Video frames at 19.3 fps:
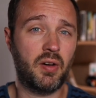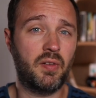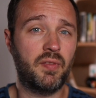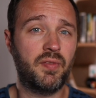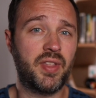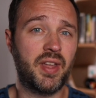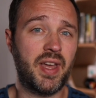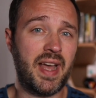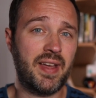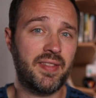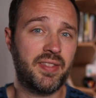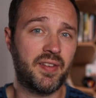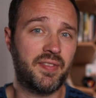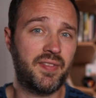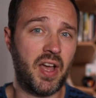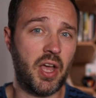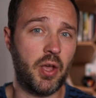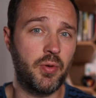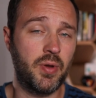of the
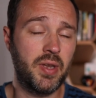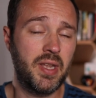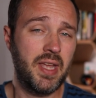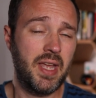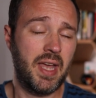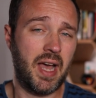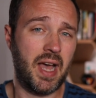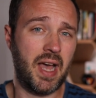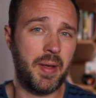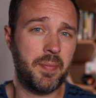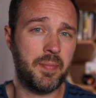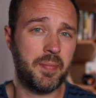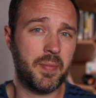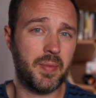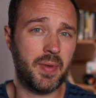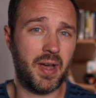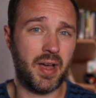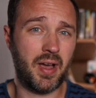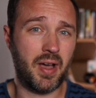phone.
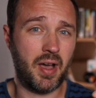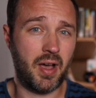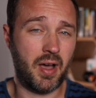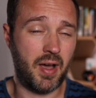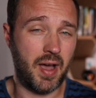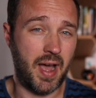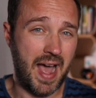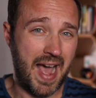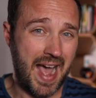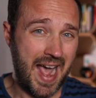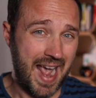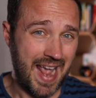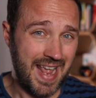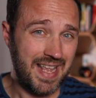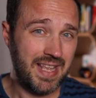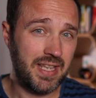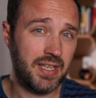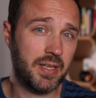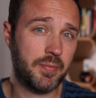
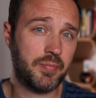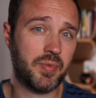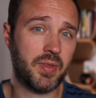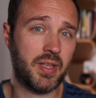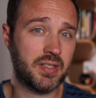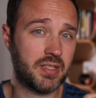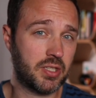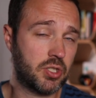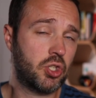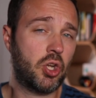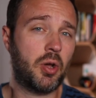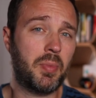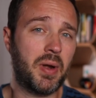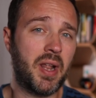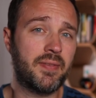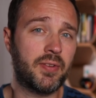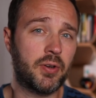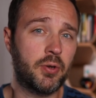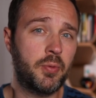A is the top
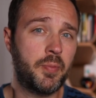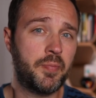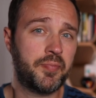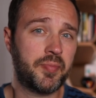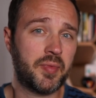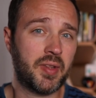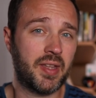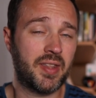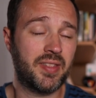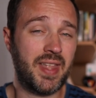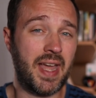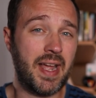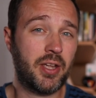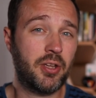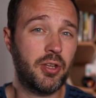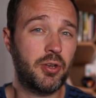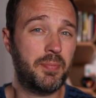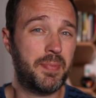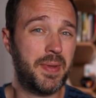level.
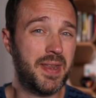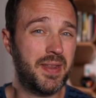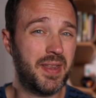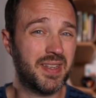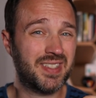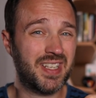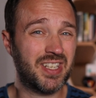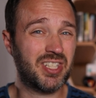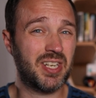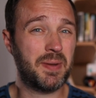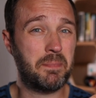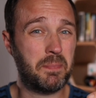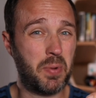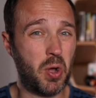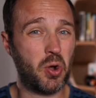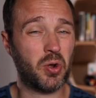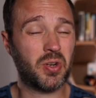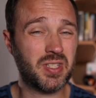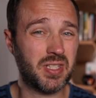That could be essentially
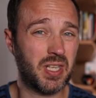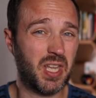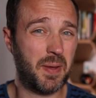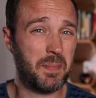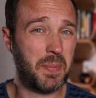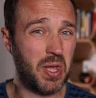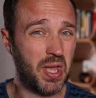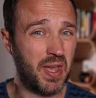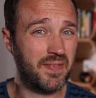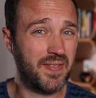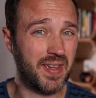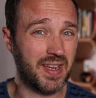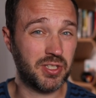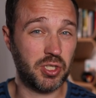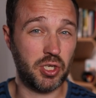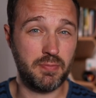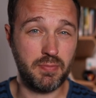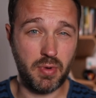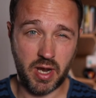box
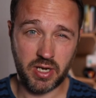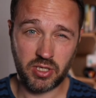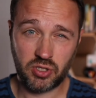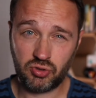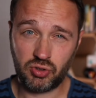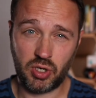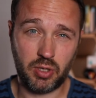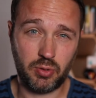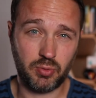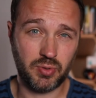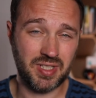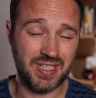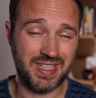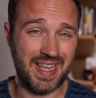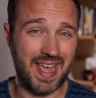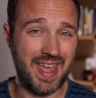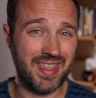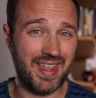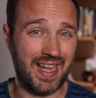perfect. So you might struggle to
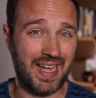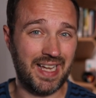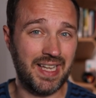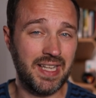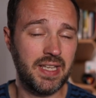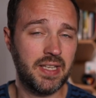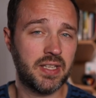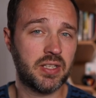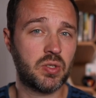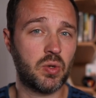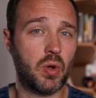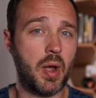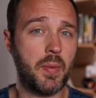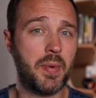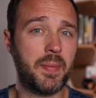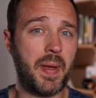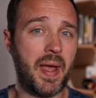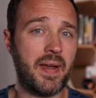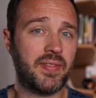get that. So I
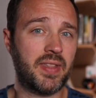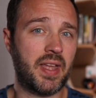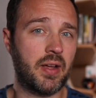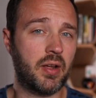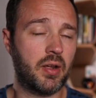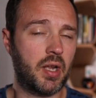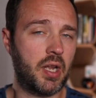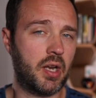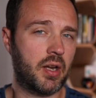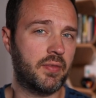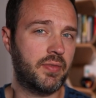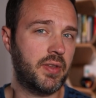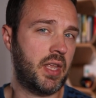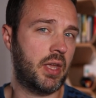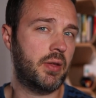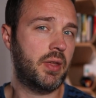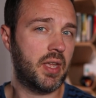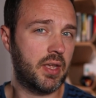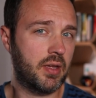would have that kind of,
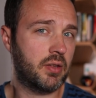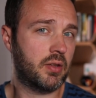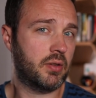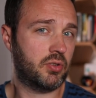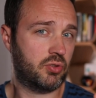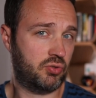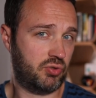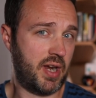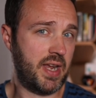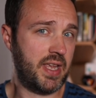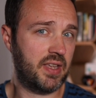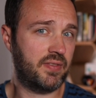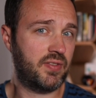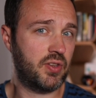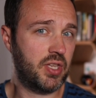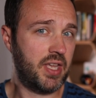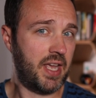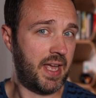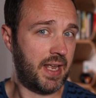you know, great
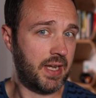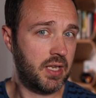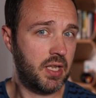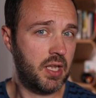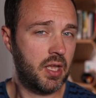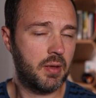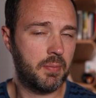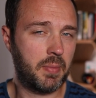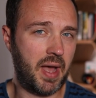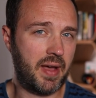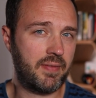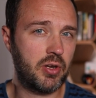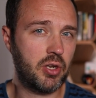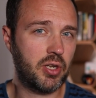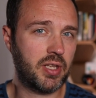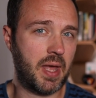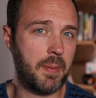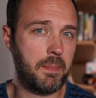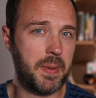if you can, but have a
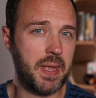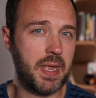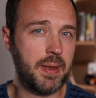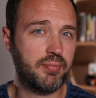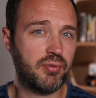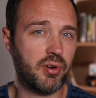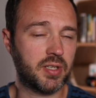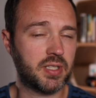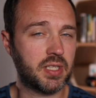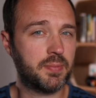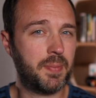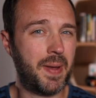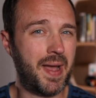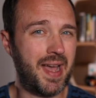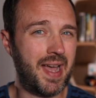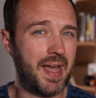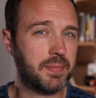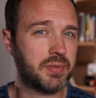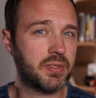look at that B price. It's
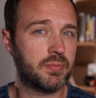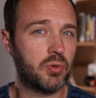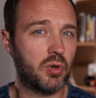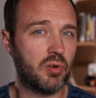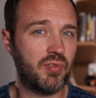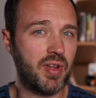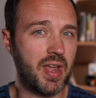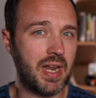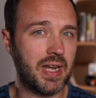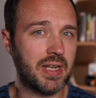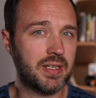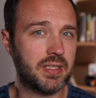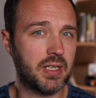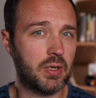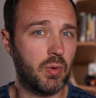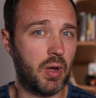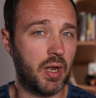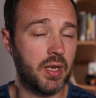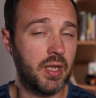perhaps a more
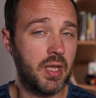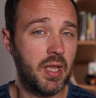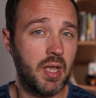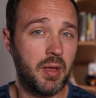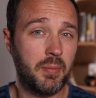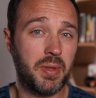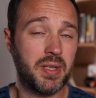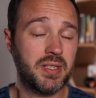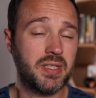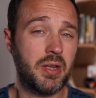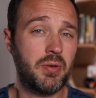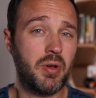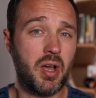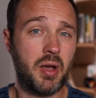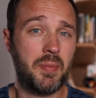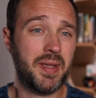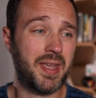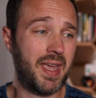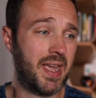realistic one. But there's no
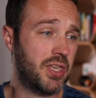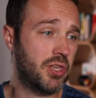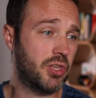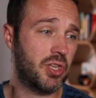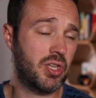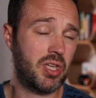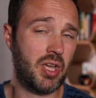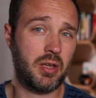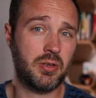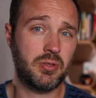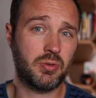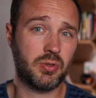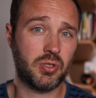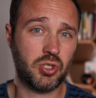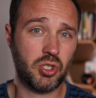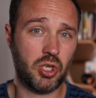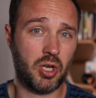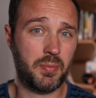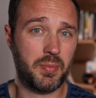harm, again, you can go into
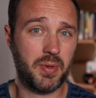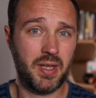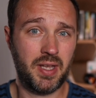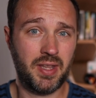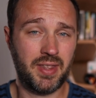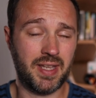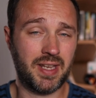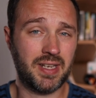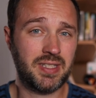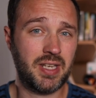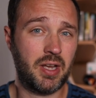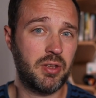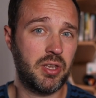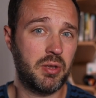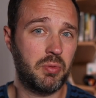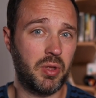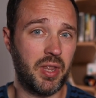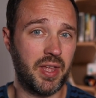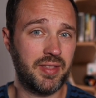a shop. They can tell
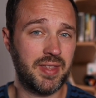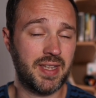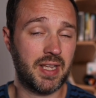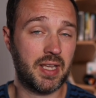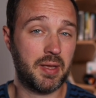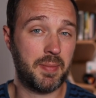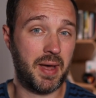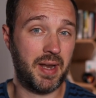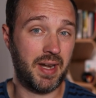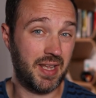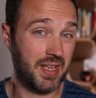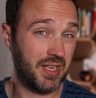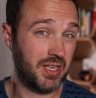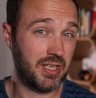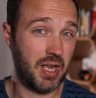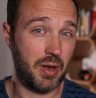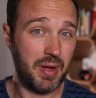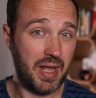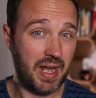you what they think about it.
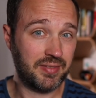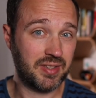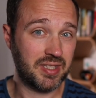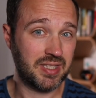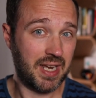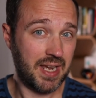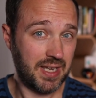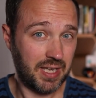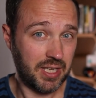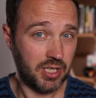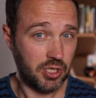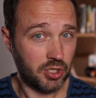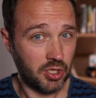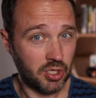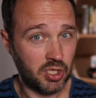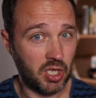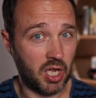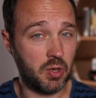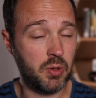You don't have to take it. You
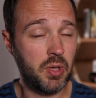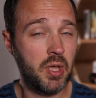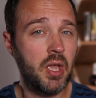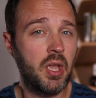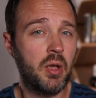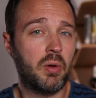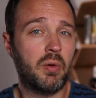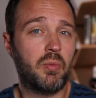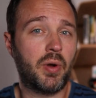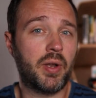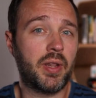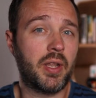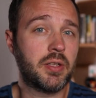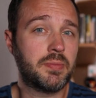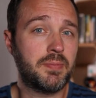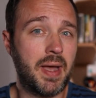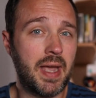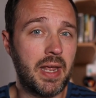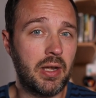can go with one of
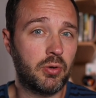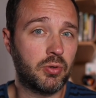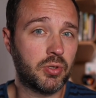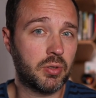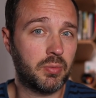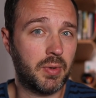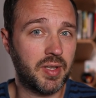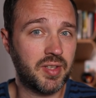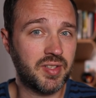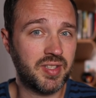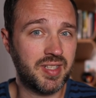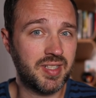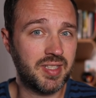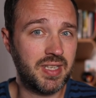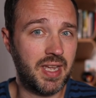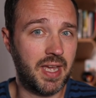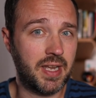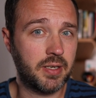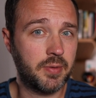those mail order ones
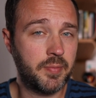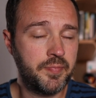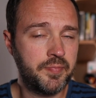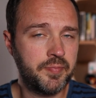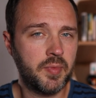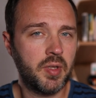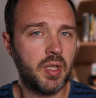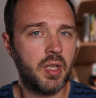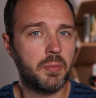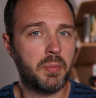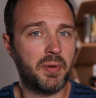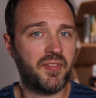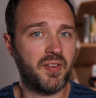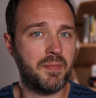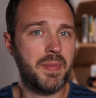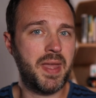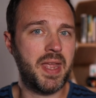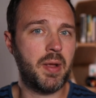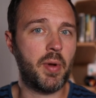instead. But
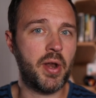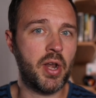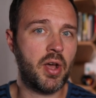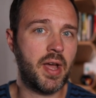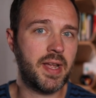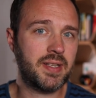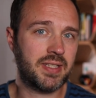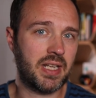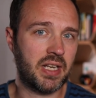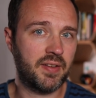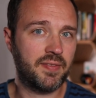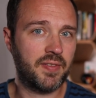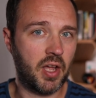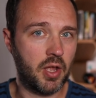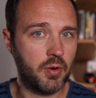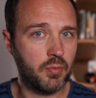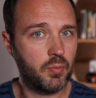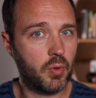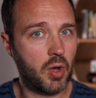for me, when I sell a
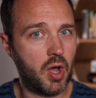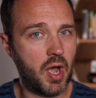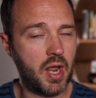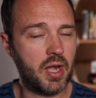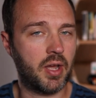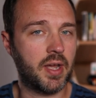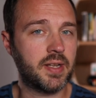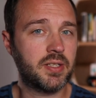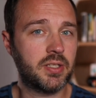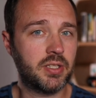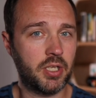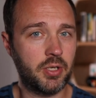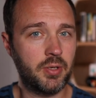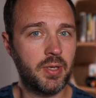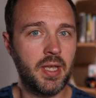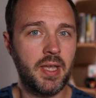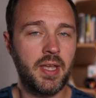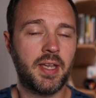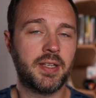phone, what I like to
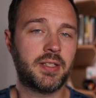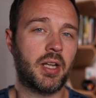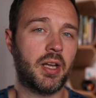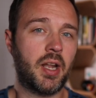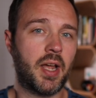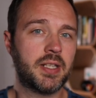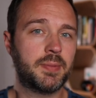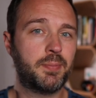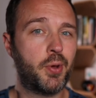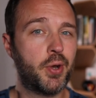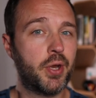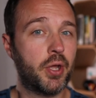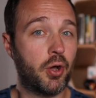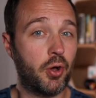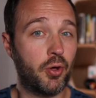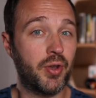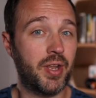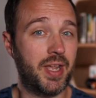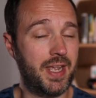do is I like to put it
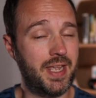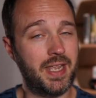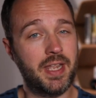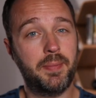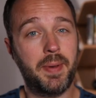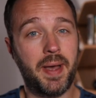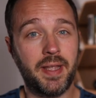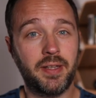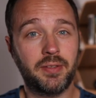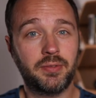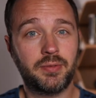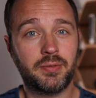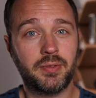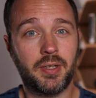on eBay.